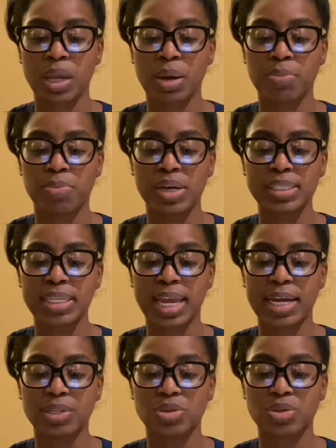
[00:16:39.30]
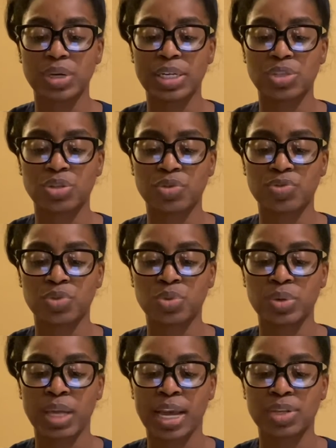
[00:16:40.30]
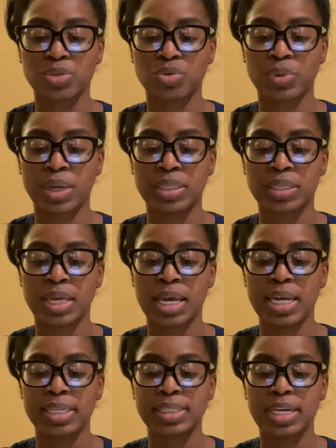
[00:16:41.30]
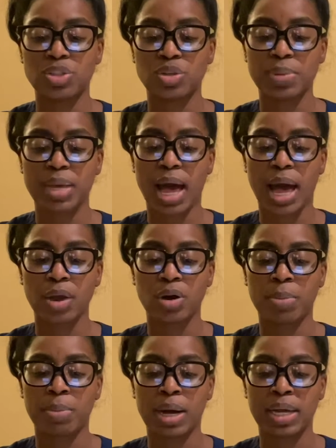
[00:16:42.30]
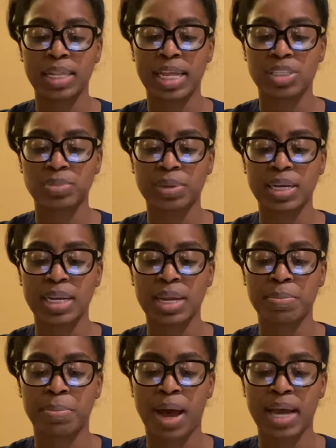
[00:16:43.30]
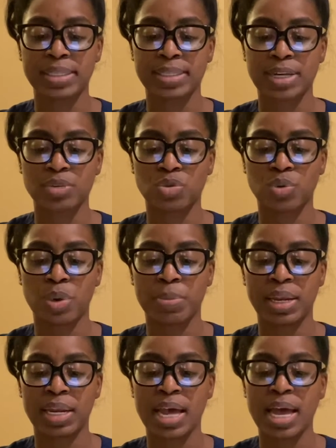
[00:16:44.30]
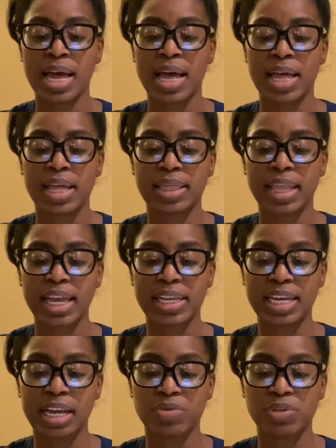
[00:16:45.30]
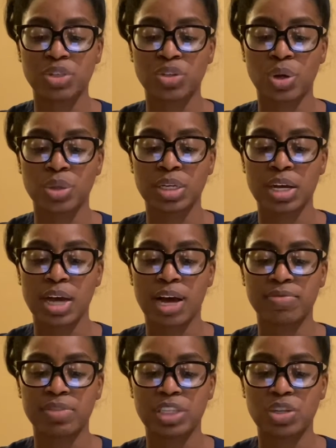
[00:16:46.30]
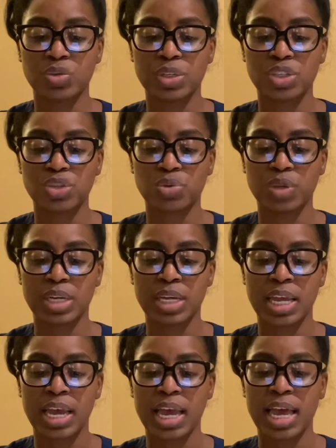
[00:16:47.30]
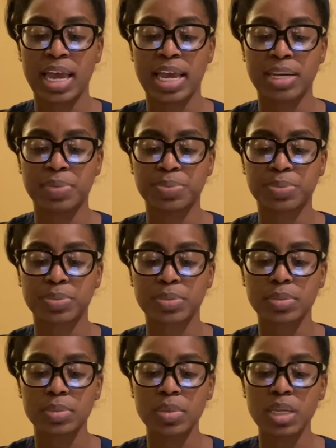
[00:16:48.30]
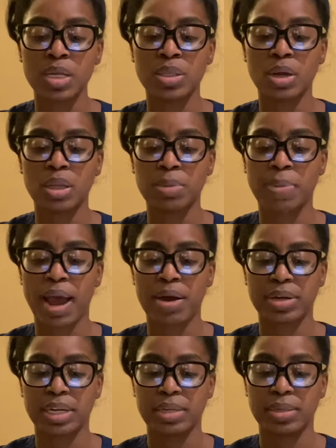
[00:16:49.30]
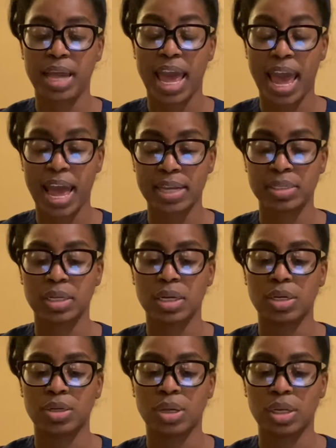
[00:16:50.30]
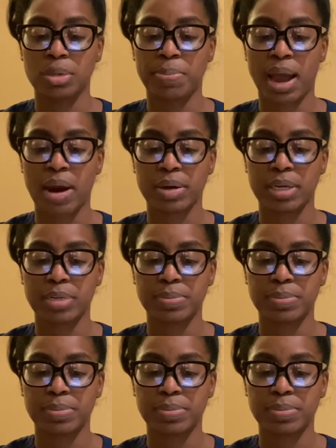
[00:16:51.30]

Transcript: Breast cancer and cervical cancer rates tend to be higher among lesbian and bisexual women, likely a result of decreased screening in nulliparity and nulliparity.